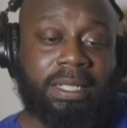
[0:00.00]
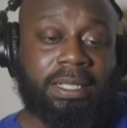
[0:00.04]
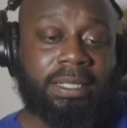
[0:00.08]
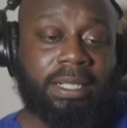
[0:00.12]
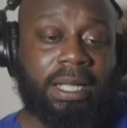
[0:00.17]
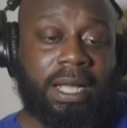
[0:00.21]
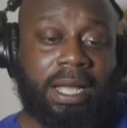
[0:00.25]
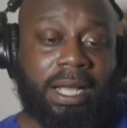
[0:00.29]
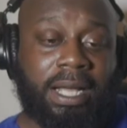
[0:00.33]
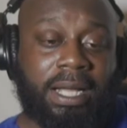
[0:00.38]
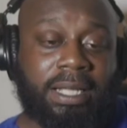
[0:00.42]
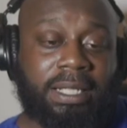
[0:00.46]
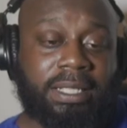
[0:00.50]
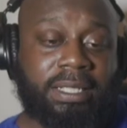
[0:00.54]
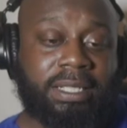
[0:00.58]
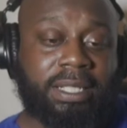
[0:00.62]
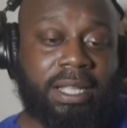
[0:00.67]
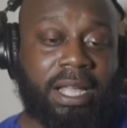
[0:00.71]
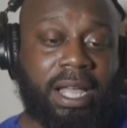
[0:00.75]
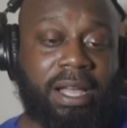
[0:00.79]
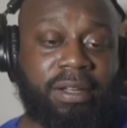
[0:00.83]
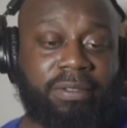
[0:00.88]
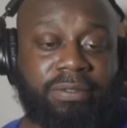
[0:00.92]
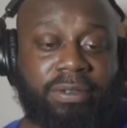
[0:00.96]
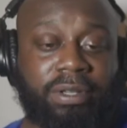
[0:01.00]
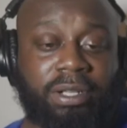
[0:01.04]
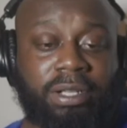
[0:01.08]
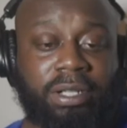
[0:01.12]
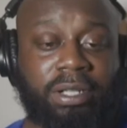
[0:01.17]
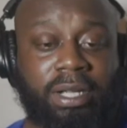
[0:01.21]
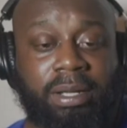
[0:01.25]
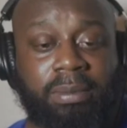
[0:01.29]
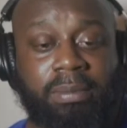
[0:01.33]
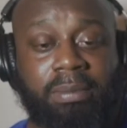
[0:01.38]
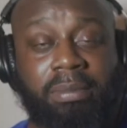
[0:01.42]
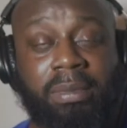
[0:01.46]
Sava,
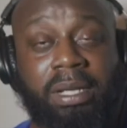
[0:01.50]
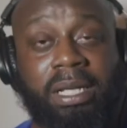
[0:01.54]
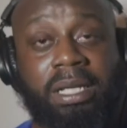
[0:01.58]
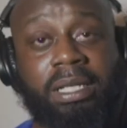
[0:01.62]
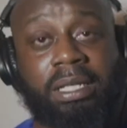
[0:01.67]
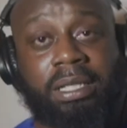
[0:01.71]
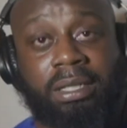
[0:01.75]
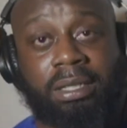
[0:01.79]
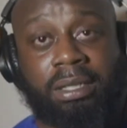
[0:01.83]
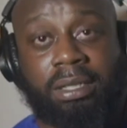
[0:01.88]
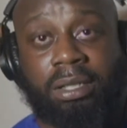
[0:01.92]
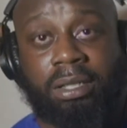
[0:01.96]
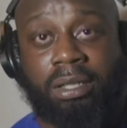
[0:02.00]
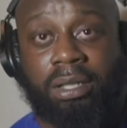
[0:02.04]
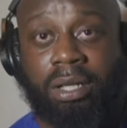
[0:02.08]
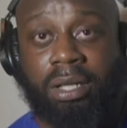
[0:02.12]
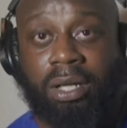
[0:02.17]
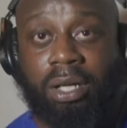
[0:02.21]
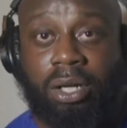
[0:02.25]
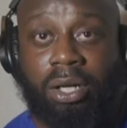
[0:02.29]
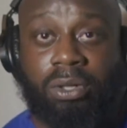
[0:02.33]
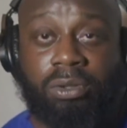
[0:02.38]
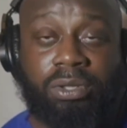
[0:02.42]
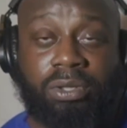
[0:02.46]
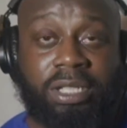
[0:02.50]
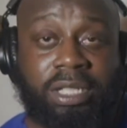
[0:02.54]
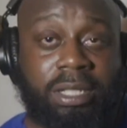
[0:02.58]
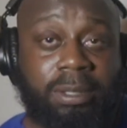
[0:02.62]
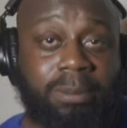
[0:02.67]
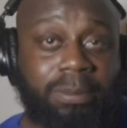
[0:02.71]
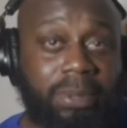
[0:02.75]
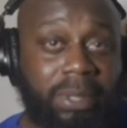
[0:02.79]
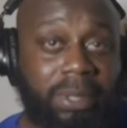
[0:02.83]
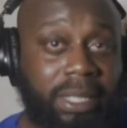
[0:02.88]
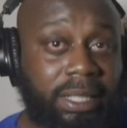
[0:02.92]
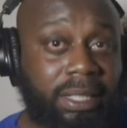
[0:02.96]
and Mini,
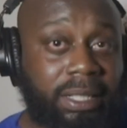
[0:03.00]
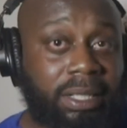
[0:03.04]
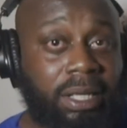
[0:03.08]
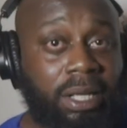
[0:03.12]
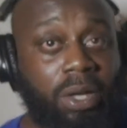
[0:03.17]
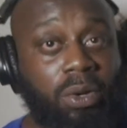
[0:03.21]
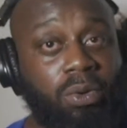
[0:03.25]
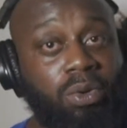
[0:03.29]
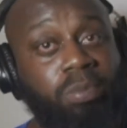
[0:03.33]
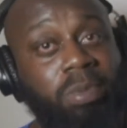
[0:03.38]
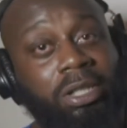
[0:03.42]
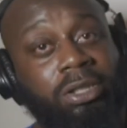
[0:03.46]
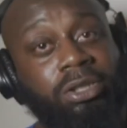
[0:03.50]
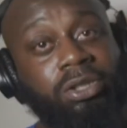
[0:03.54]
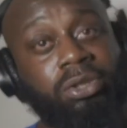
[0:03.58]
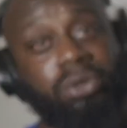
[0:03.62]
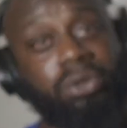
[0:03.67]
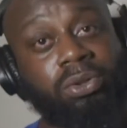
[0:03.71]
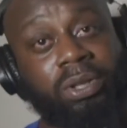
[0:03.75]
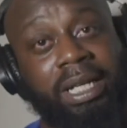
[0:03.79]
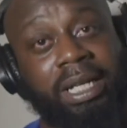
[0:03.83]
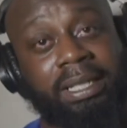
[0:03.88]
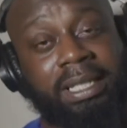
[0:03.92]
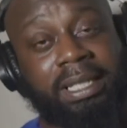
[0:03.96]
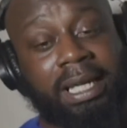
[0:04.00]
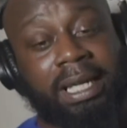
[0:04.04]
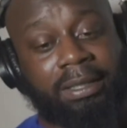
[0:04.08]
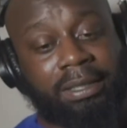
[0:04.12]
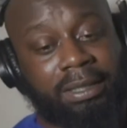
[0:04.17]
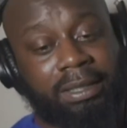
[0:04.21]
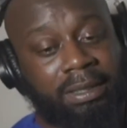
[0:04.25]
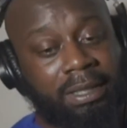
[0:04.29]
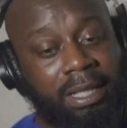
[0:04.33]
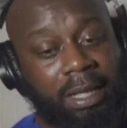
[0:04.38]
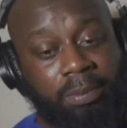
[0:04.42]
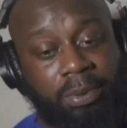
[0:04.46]
OTP. We about to do they daily
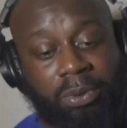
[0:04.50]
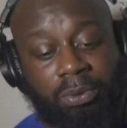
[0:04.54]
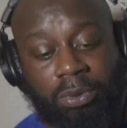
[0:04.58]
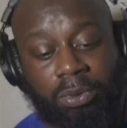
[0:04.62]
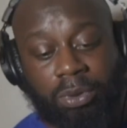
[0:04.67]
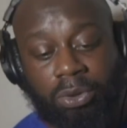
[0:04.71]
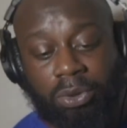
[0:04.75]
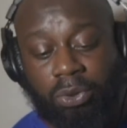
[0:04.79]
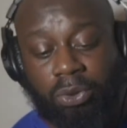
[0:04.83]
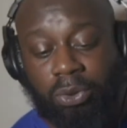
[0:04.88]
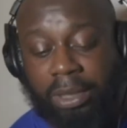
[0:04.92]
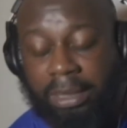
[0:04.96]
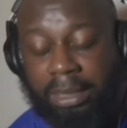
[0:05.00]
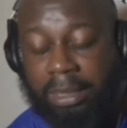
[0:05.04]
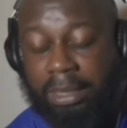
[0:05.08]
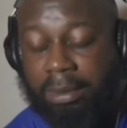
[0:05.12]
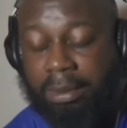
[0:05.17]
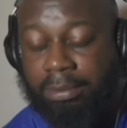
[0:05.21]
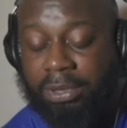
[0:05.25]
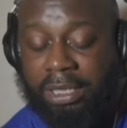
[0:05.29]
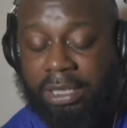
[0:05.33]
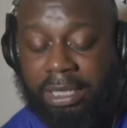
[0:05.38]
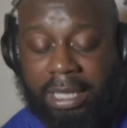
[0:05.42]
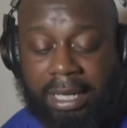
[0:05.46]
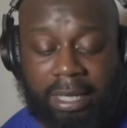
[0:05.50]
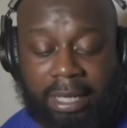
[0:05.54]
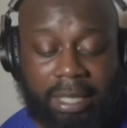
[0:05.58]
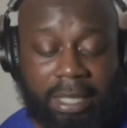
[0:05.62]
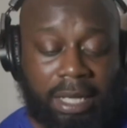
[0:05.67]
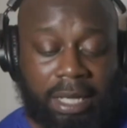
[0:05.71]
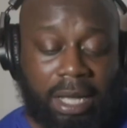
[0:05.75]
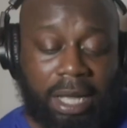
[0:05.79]
Duppy real quick, you know what I'm saying?